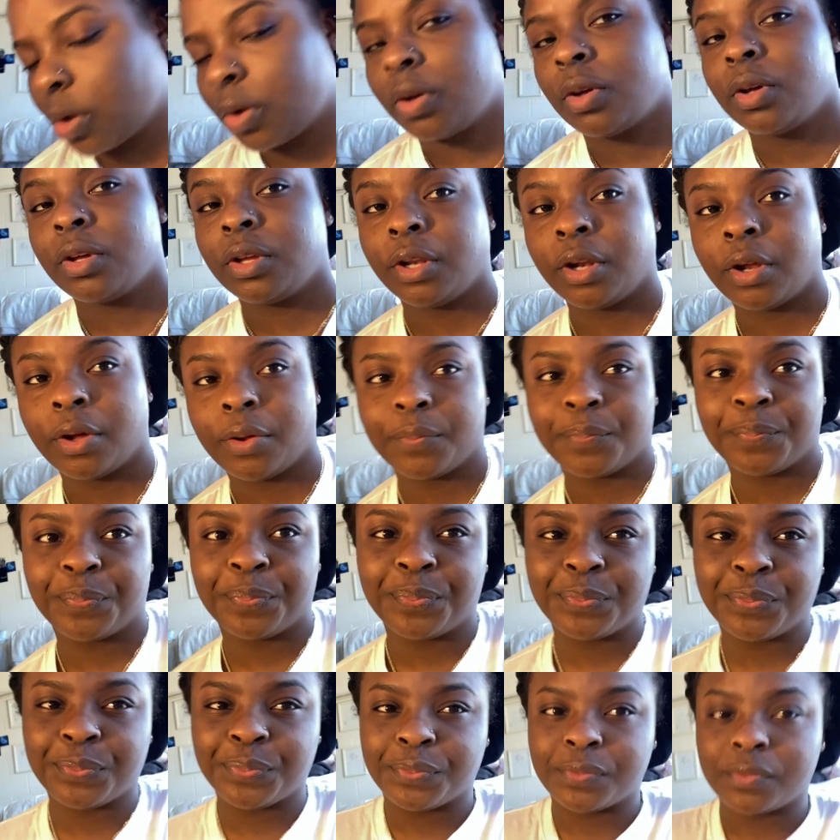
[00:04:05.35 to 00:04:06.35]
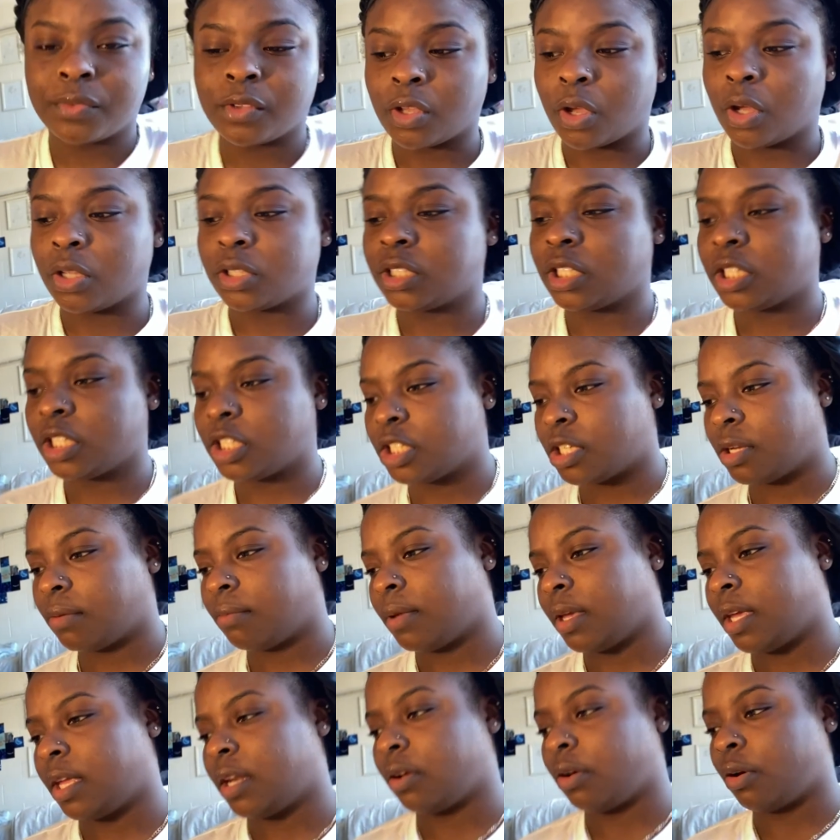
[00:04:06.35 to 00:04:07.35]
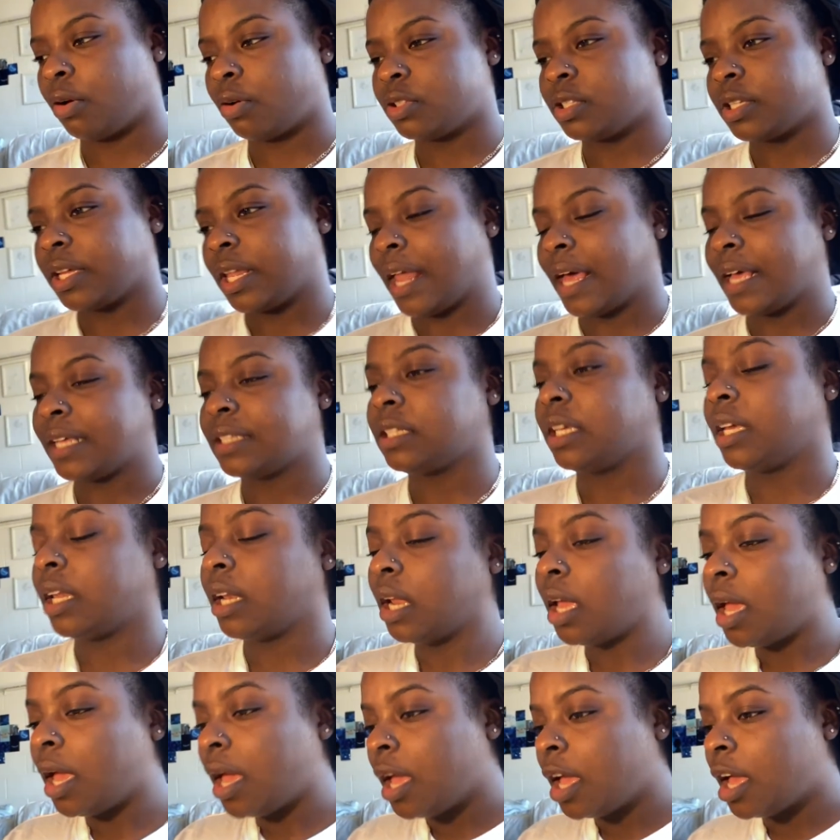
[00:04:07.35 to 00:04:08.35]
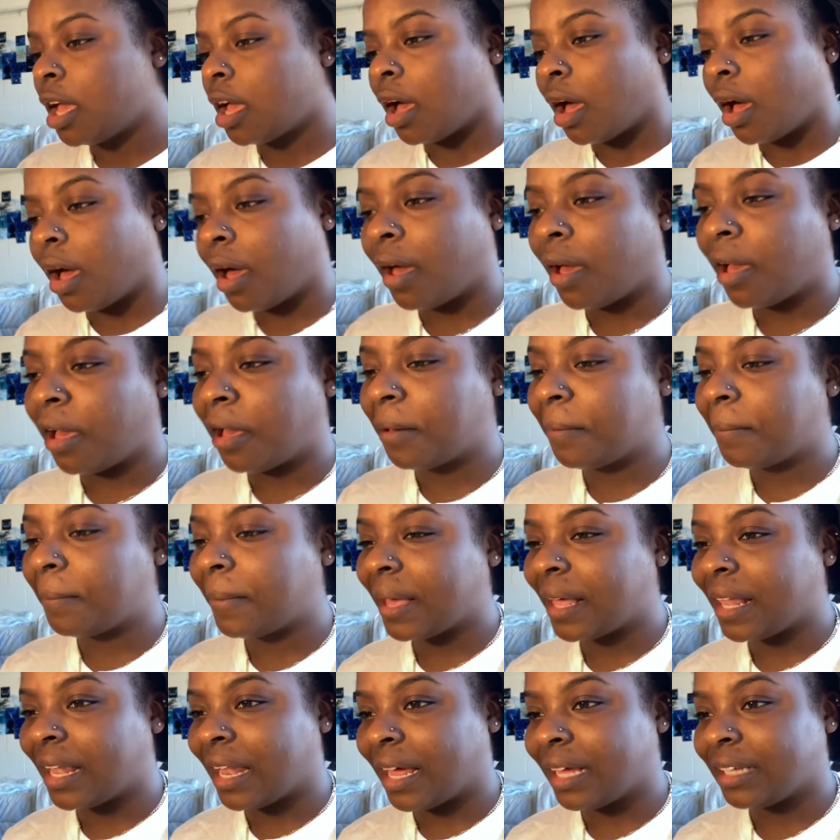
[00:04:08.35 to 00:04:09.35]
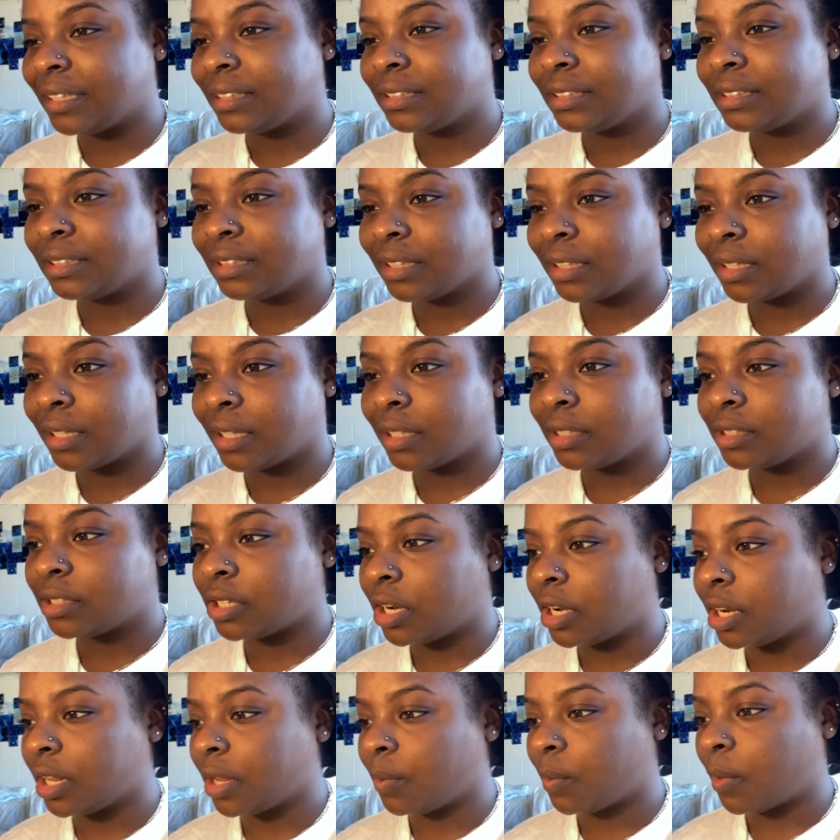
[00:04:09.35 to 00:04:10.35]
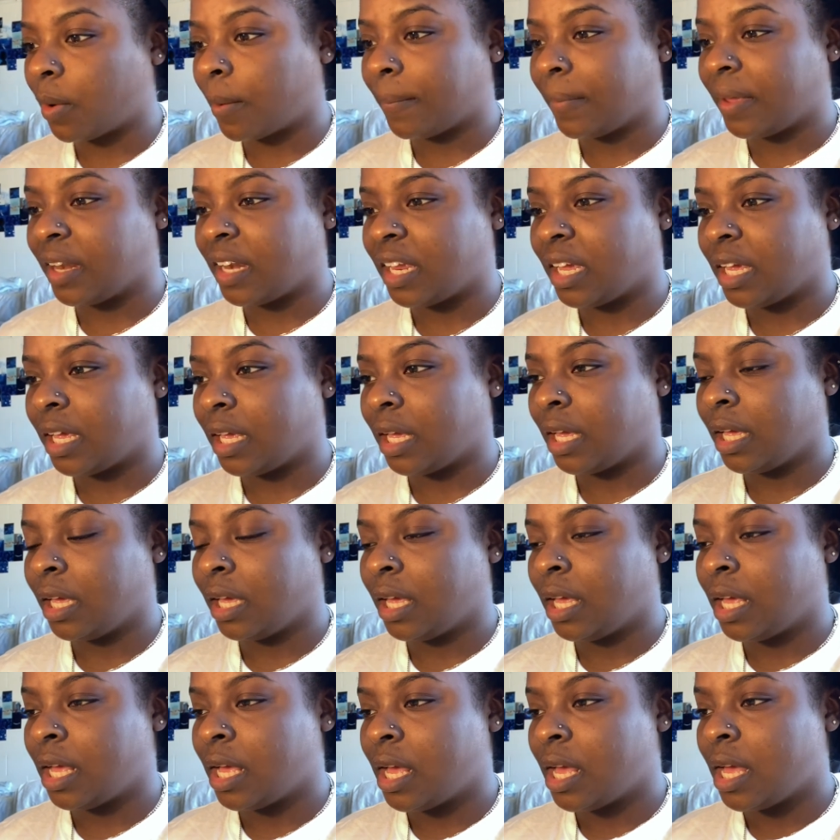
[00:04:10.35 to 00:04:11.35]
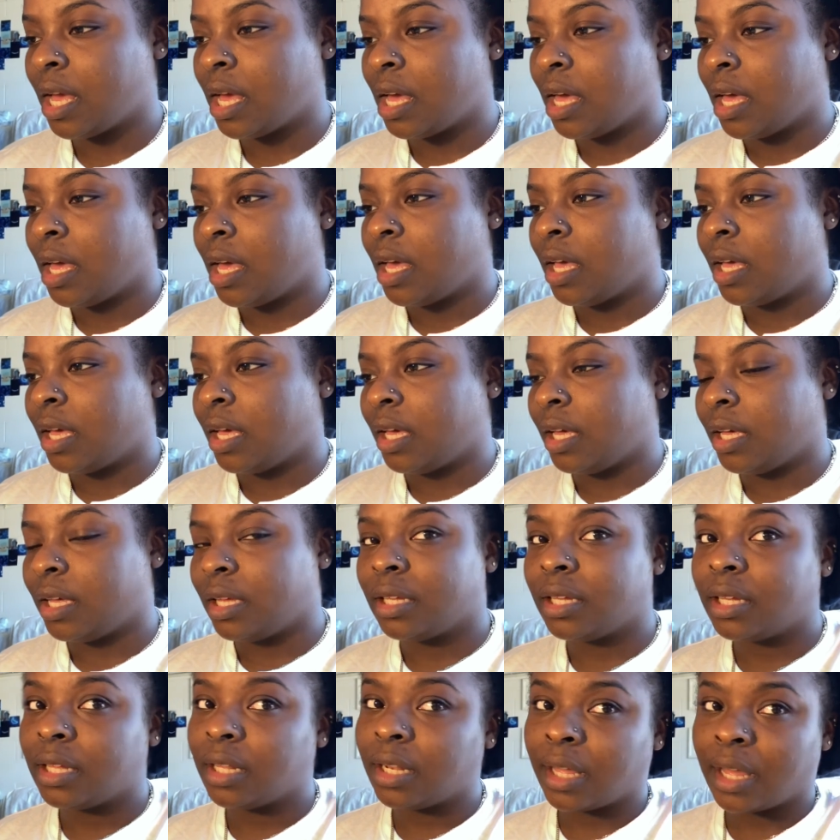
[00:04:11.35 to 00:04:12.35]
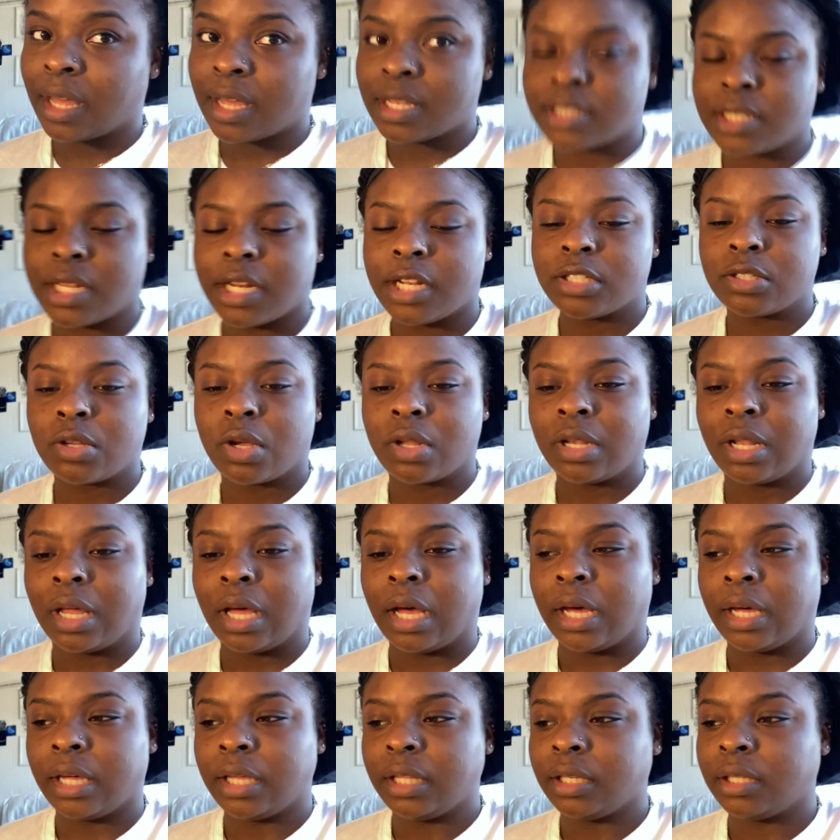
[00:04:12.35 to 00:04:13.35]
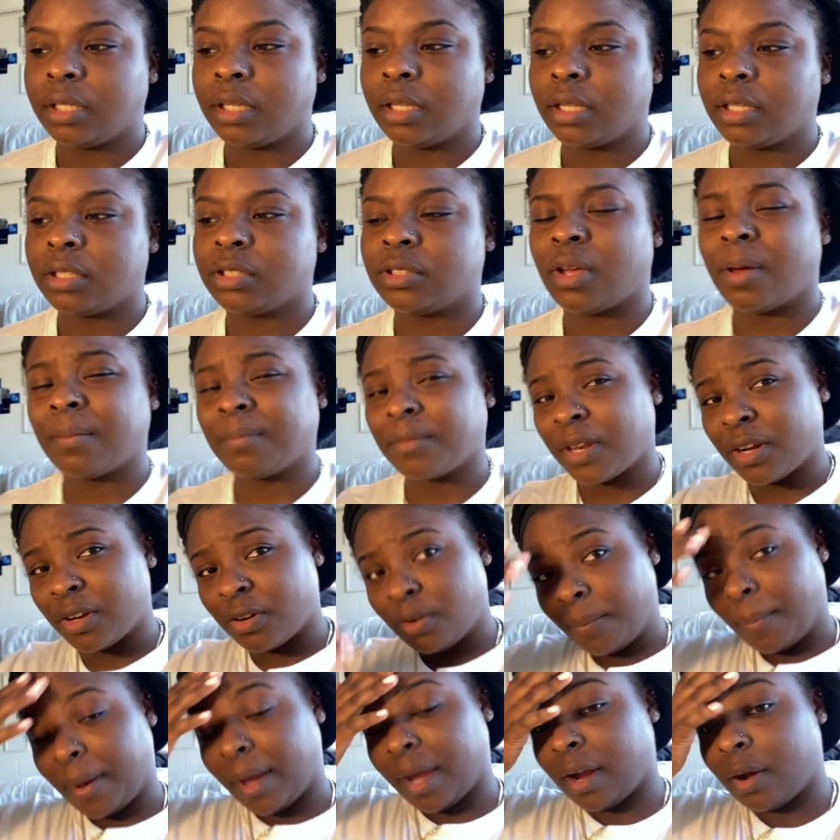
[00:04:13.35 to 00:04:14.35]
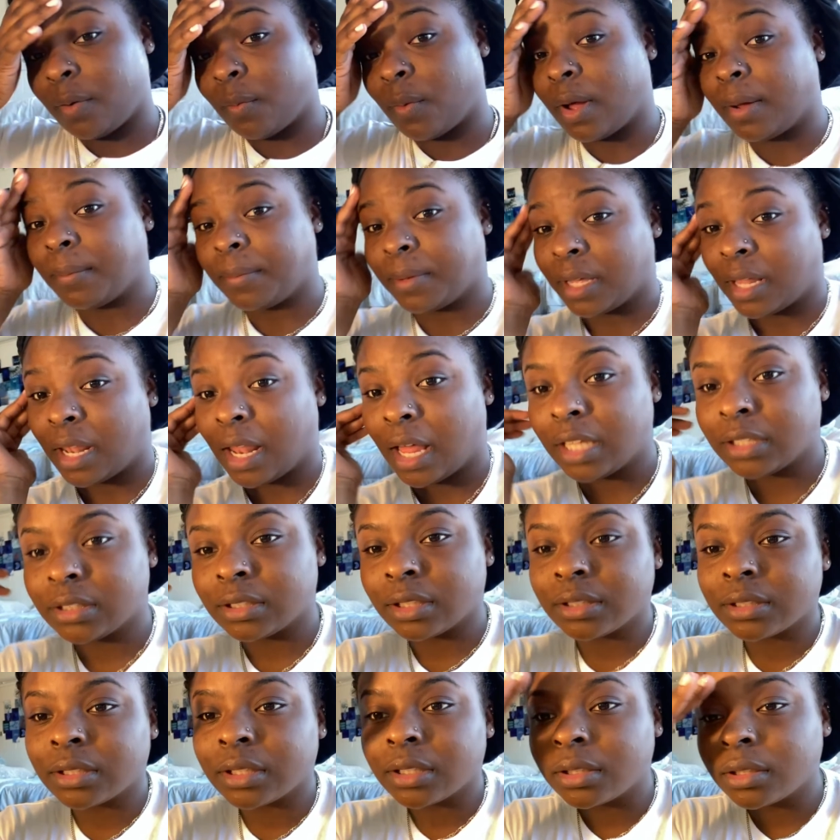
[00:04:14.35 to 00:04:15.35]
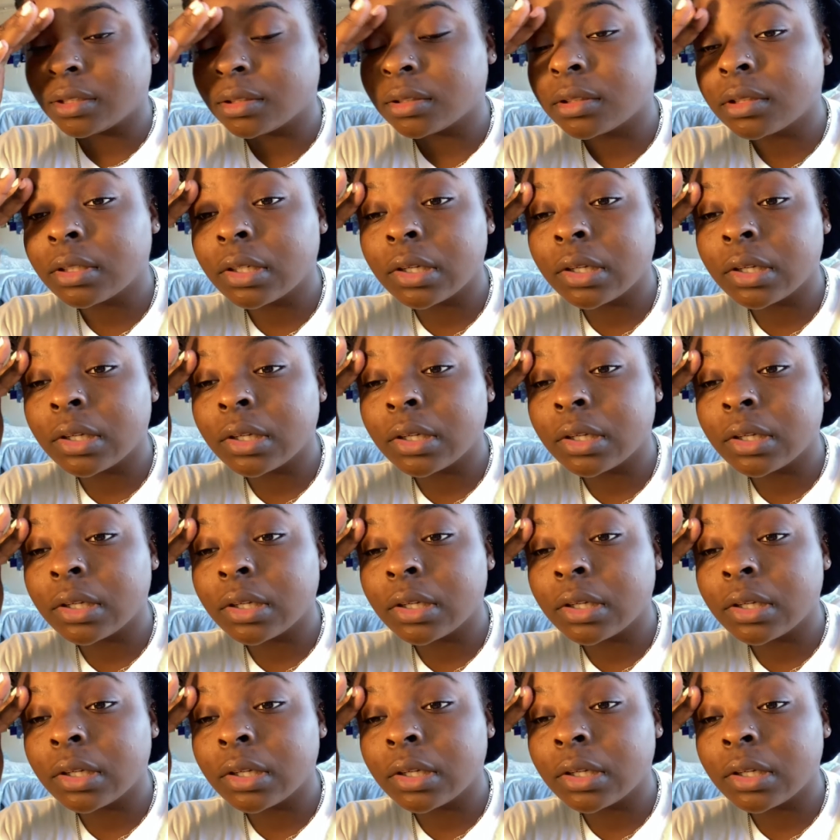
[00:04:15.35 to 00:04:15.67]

you know go to the gym and go to class in um my class is starting in one minute like i said it's online so i'm gonna do my hair while i'm in class because like